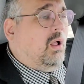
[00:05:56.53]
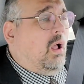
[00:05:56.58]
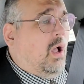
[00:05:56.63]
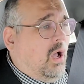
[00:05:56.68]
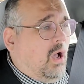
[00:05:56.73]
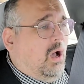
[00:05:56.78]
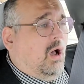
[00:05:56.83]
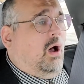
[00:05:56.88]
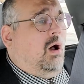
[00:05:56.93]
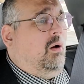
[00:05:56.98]

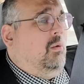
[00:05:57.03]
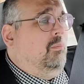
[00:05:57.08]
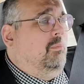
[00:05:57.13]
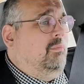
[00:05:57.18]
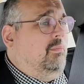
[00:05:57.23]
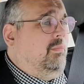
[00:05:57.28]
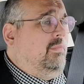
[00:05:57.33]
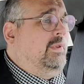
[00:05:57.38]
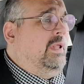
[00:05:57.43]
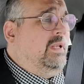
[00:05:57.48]

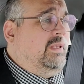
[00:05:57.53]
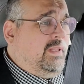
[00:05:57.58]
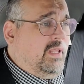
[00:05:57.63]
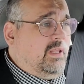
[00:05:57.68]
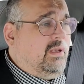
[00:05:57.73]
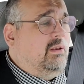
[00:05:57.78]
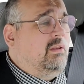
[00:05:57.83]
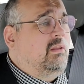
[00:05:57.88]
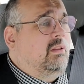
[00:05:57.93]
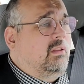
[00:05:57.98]
Um, they
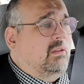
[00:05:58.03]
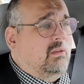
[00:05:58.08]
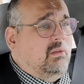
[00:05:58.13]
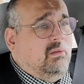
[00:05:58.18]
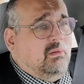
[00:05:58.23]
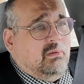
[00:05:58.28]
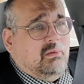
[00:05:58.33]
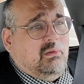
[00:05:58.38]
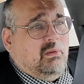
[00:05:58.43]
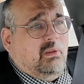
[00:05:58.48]
did
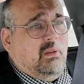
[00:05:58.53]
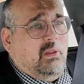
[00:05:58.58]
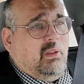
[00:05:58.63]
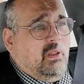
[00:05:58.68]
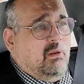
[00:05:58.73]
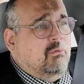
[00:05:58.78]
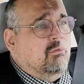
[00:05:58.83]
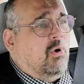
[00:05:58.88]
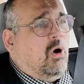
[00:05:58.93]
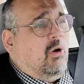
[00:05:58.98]

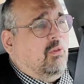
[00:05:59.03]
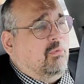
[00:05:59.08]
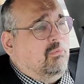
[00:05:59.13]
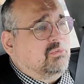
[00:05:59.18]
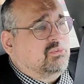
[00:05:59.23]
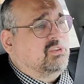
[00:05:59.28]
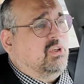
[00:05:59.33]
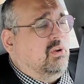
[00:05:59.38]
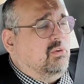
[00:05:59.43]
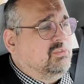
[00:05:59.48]
involve
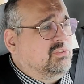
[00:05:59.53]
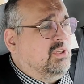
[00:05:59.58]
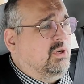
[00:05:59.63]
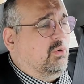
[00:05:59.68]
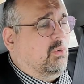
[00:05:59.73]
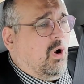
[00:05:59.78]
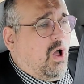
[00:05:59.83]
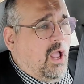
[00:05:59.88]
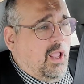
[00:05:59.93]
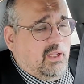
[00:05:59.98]
themselves in a
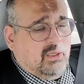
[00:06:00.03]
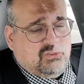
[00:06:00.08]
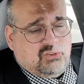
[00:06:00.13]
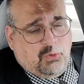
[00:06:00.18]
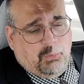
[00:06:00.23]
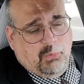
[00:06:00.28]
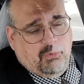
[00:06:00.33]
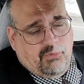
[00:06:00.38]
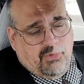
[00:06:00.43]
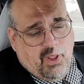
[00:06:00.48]
riot,
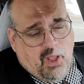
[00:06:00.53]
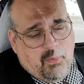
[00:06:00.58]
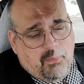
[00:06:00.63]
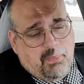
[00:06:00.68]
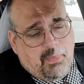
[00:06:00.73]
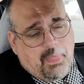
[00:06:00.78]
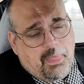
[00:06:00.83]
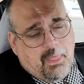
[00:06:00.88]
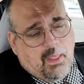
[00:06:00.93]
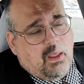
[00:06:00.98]
some of
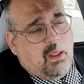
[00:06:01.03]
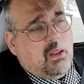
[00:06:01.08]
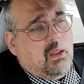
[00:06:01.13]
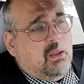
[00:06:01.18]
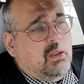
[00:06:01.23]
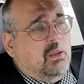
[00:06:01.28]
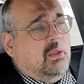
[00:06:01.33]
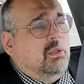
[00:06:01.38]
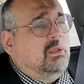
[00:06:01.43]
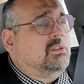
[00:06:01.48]

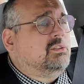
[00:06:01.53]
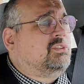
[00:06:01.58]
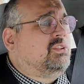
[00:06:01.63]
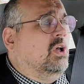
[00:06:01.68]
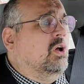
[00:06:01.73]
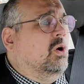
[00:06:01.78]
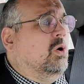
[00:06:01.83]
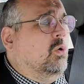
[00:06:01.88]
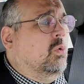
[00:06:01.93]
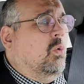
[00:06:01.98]
them.
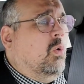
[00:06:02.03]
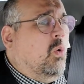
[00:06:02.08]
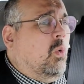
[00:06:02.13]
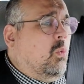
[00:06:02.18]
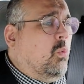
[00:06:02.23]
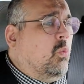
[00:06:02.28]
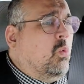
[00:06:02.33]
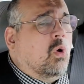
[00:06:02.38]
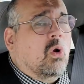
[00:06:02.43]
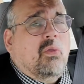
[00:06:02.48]
So,
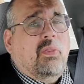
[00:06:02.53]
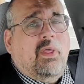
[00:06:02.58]
were